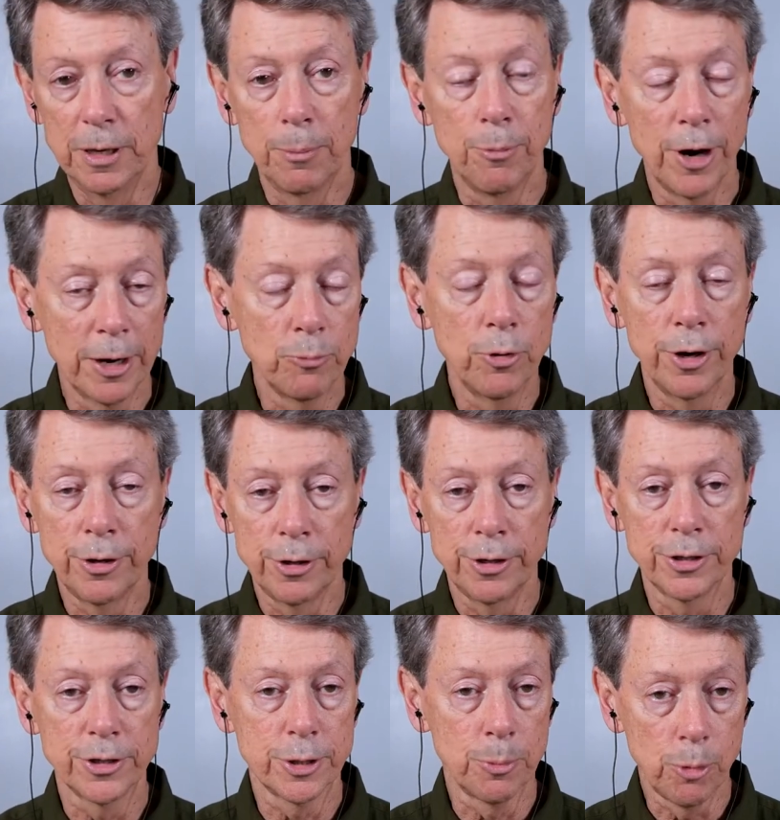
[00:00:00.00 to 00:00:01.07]
a breadwinner
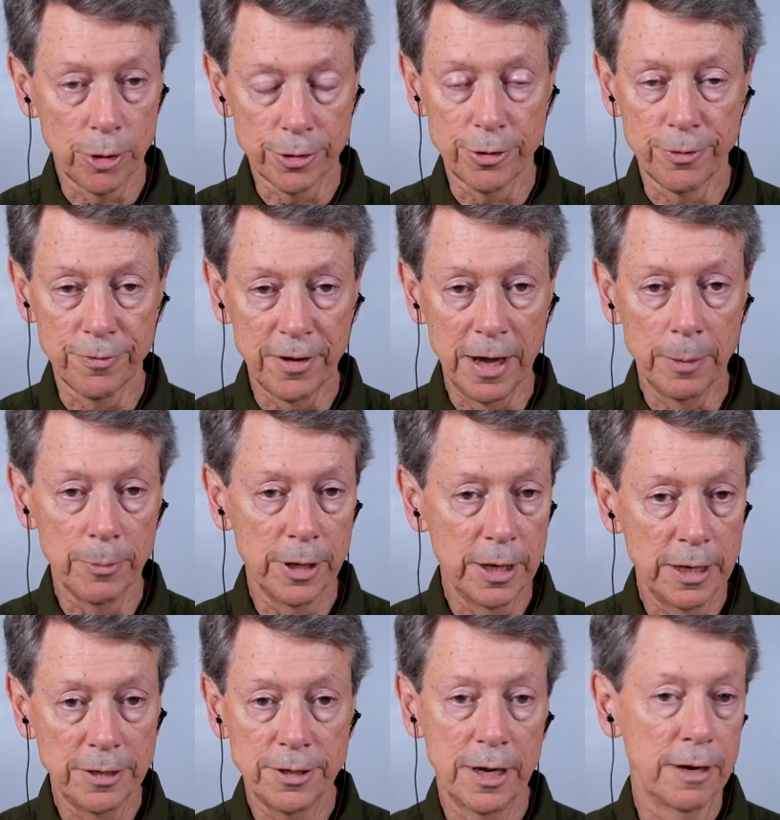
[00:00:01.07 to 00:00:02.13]
to support their
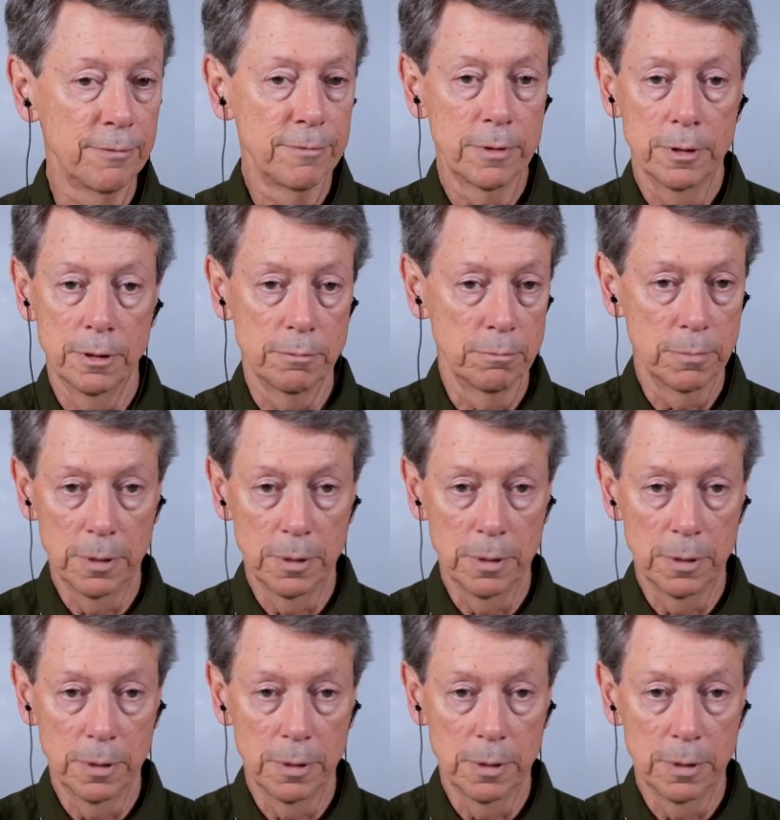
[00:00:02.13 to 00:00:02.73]
family to have a,